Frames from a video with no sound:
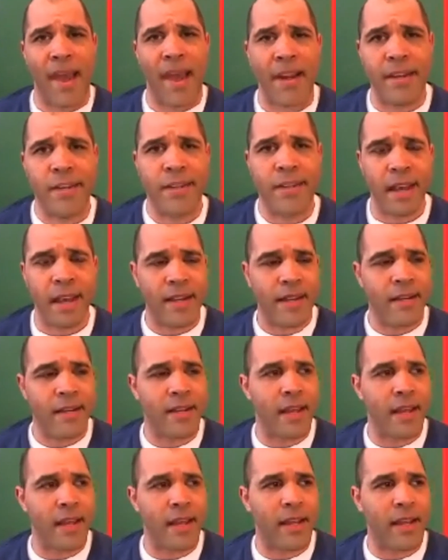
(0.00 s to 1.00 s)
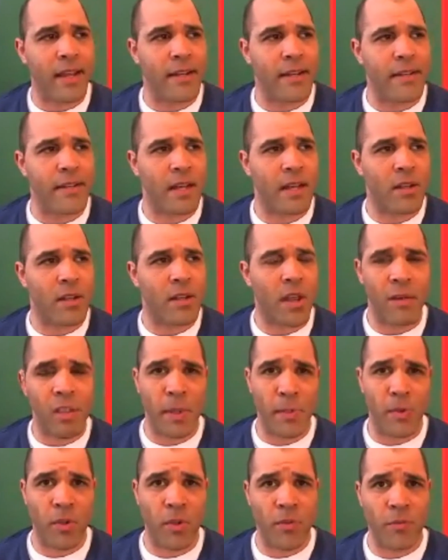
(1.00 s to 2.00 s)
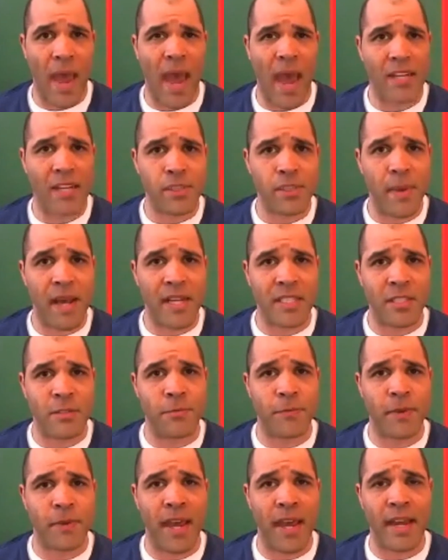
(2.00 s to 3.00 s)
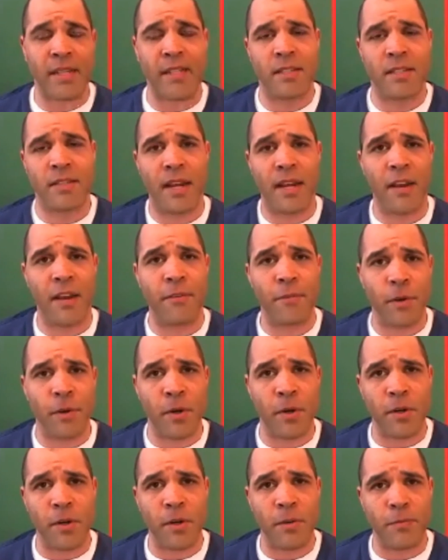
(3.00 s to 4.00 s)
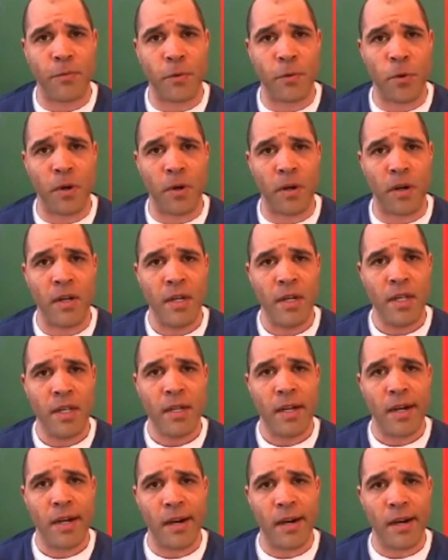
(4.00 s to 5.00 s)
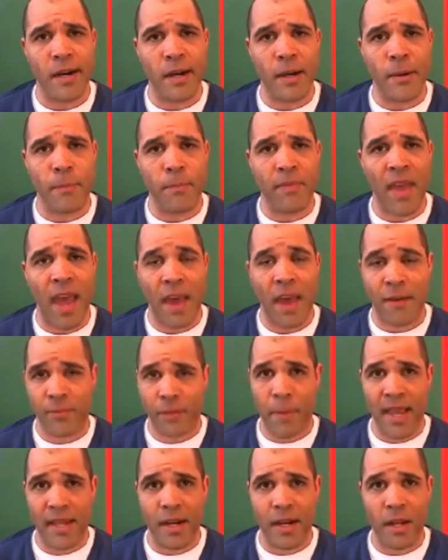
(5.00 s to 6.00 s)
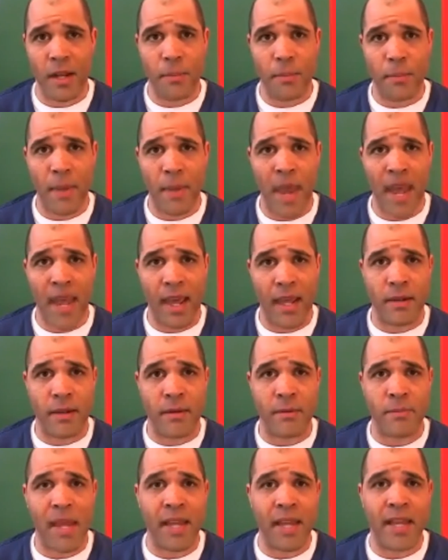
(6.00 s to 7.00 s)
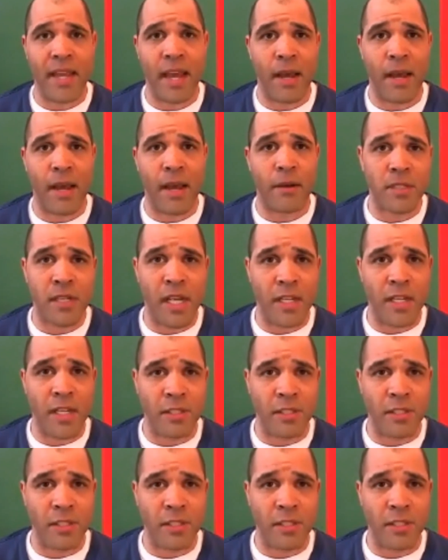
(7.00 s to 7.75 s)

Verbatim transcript: bad, and and a lot of people have bashed Mass Effect that I've heard for um, having man-on-man make-out